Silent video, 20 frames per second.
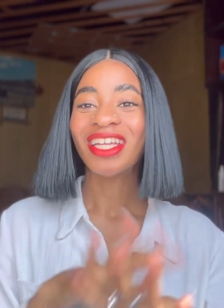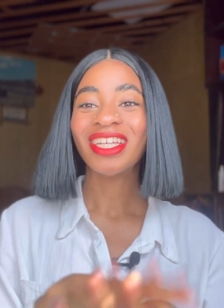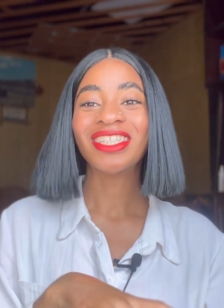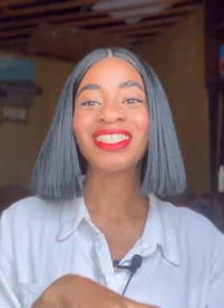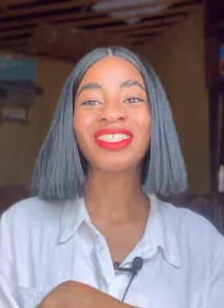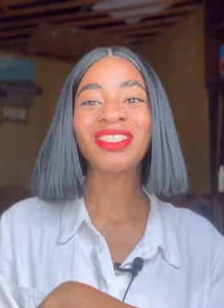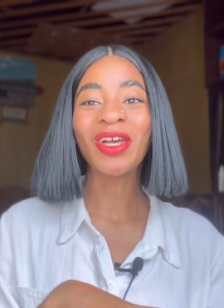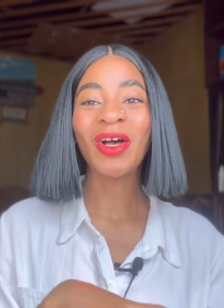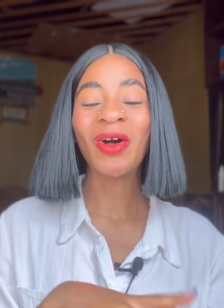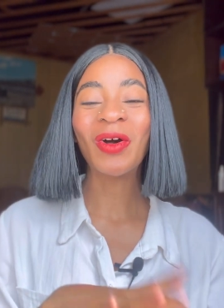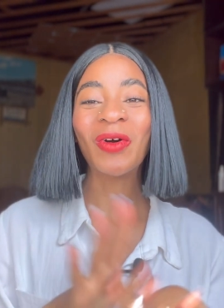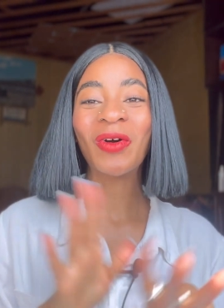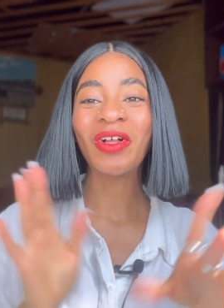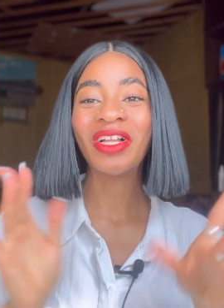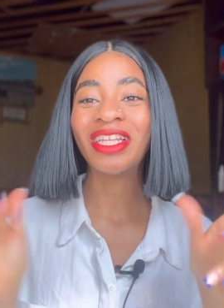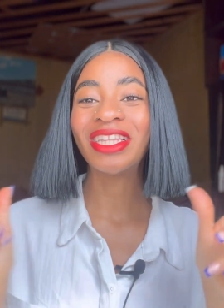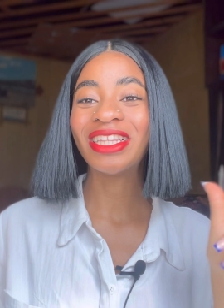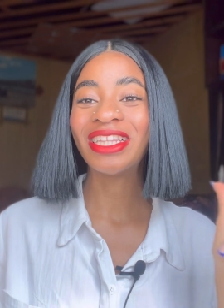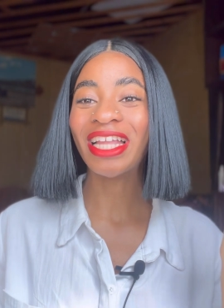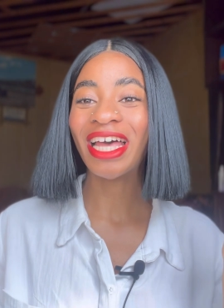so
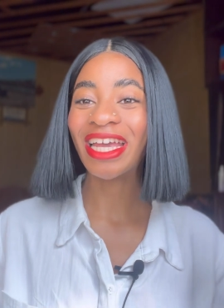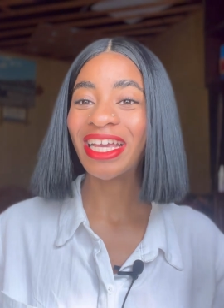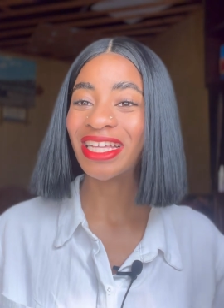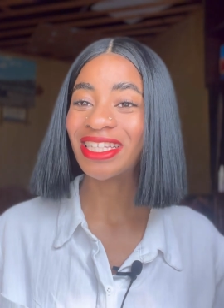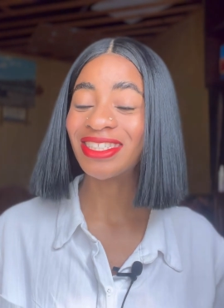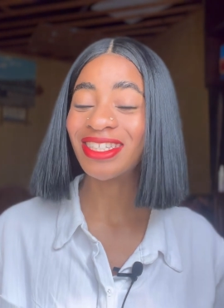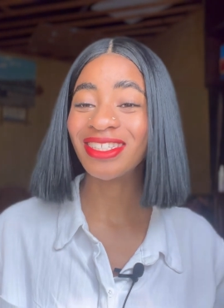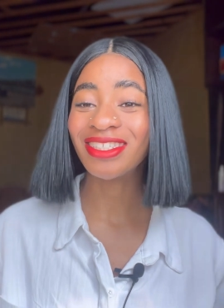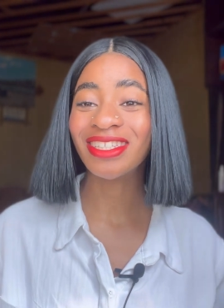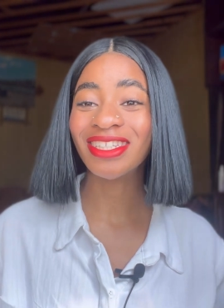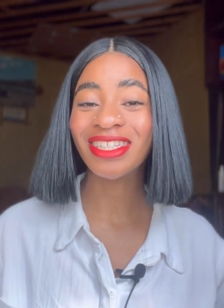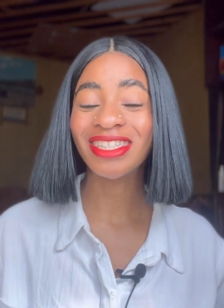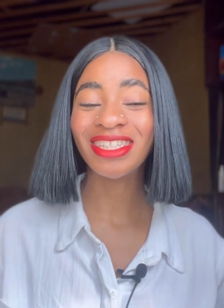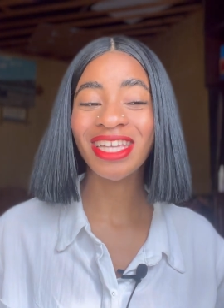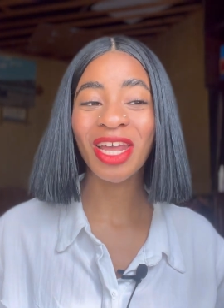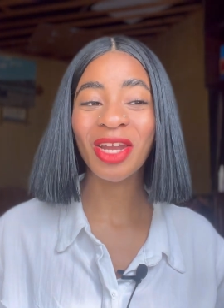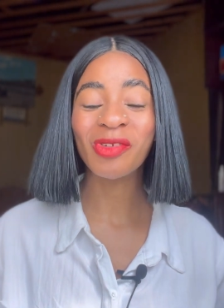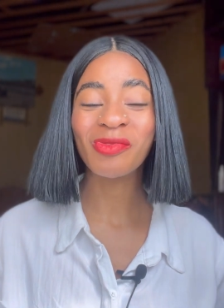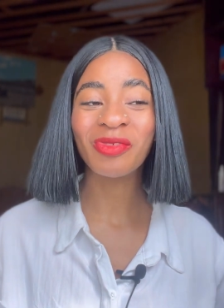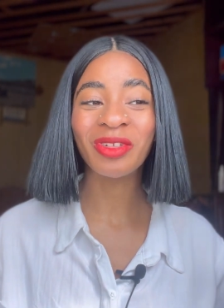like it says in the
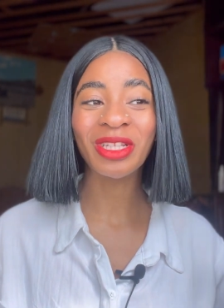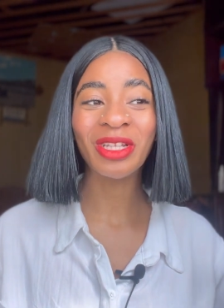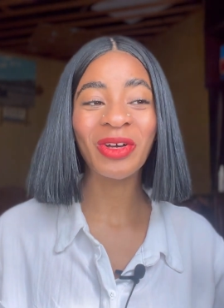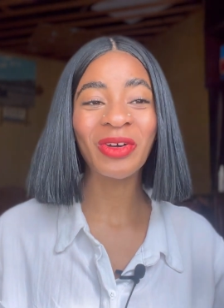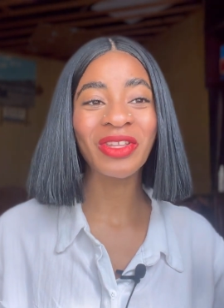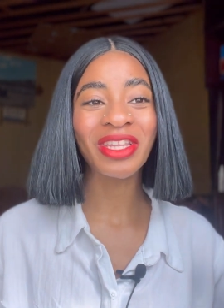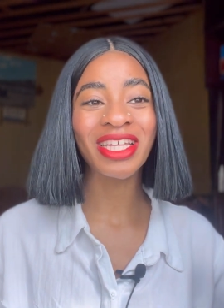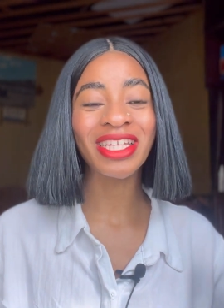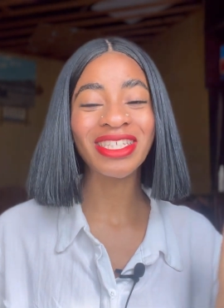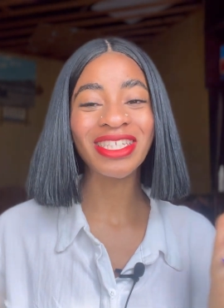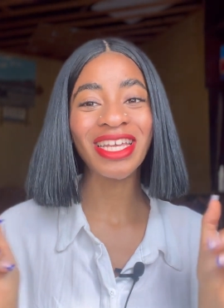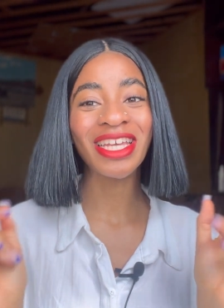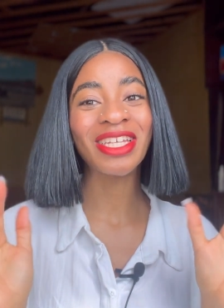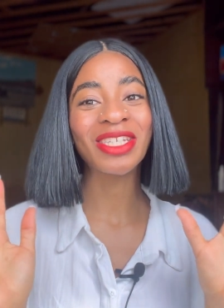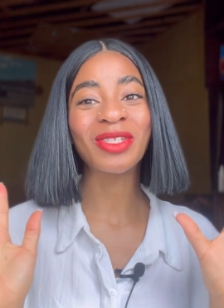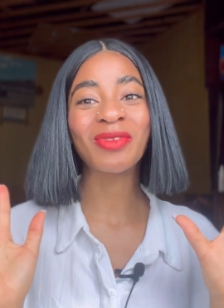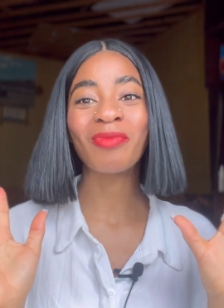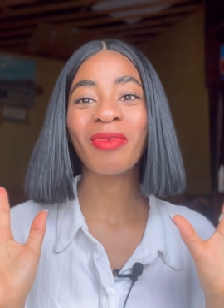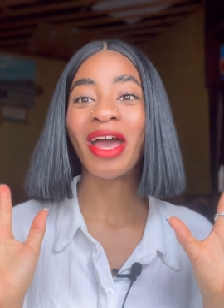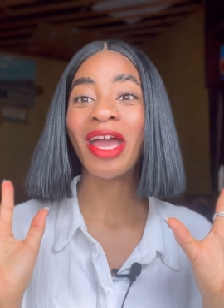title below this
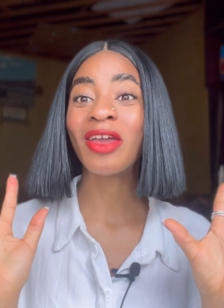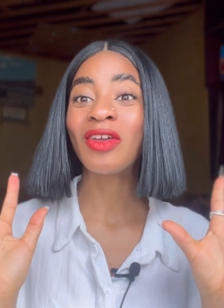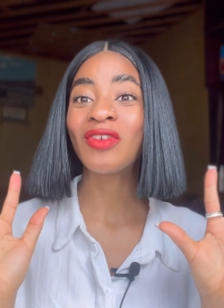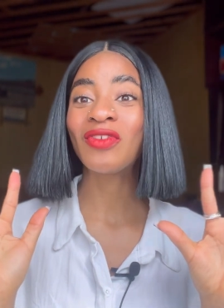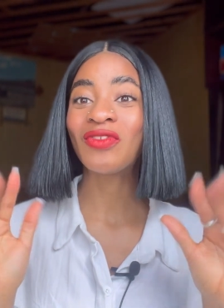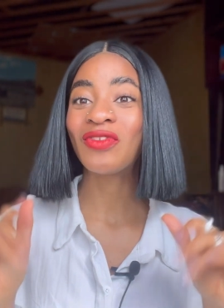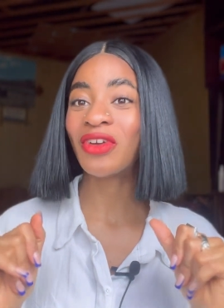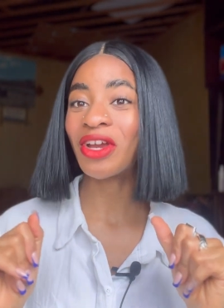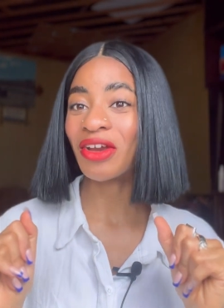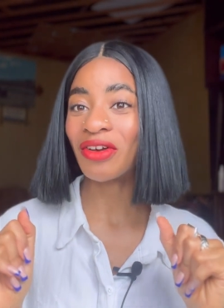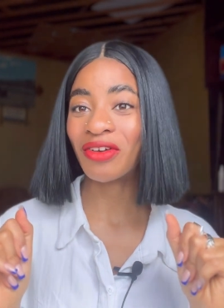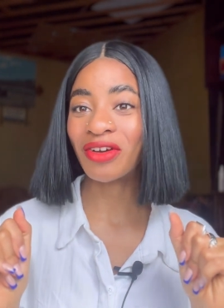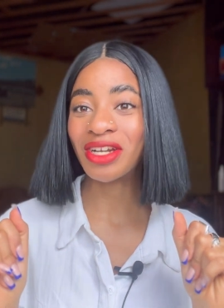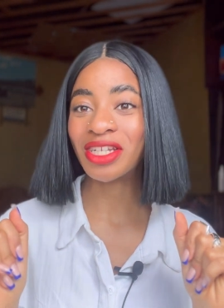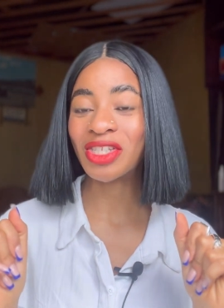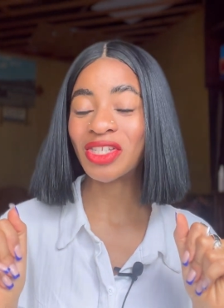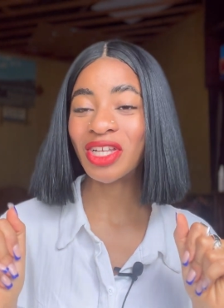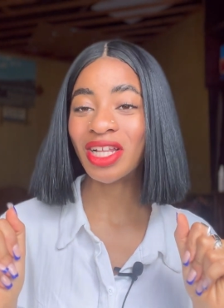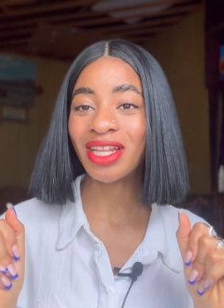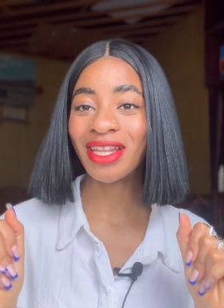is my
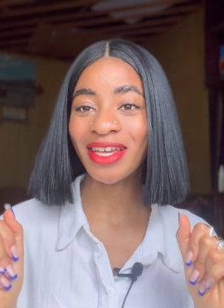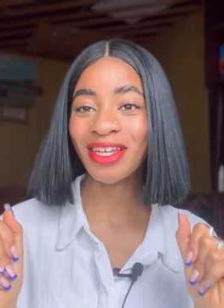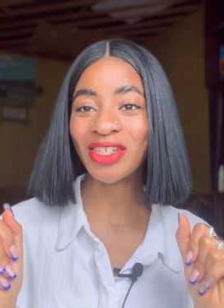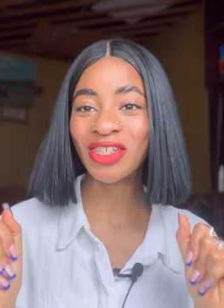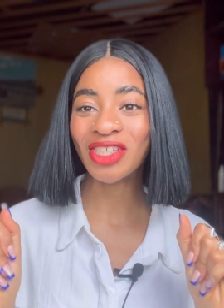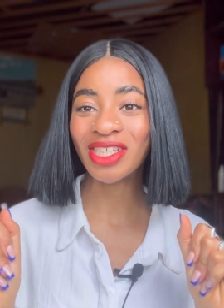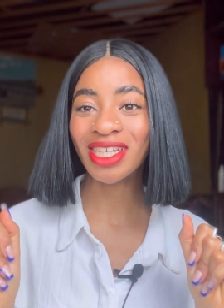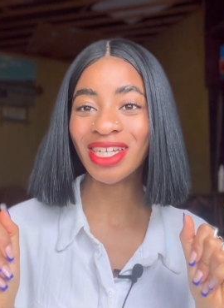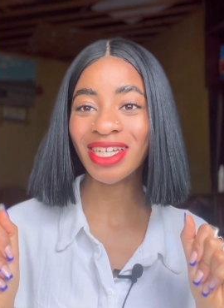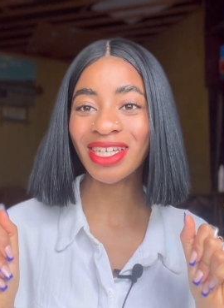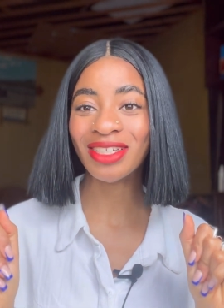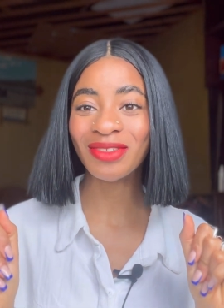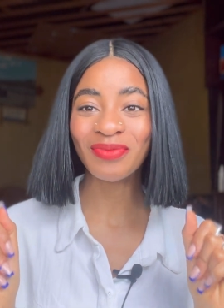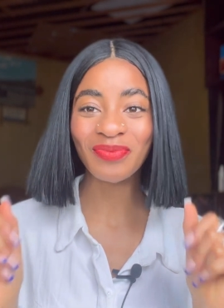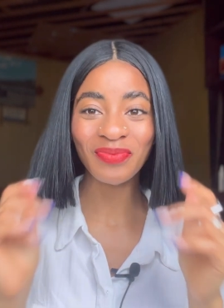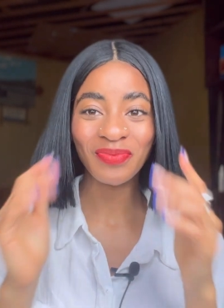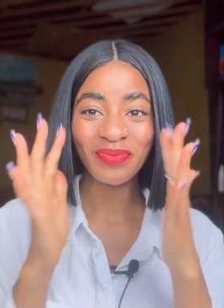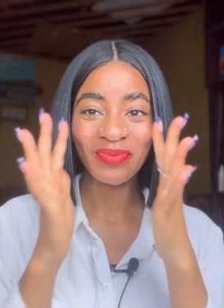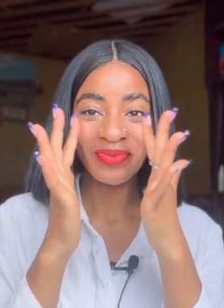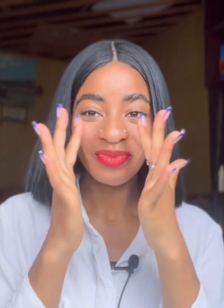fragrance
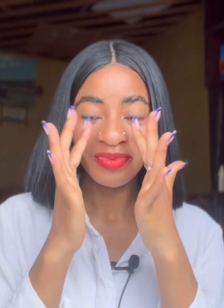collection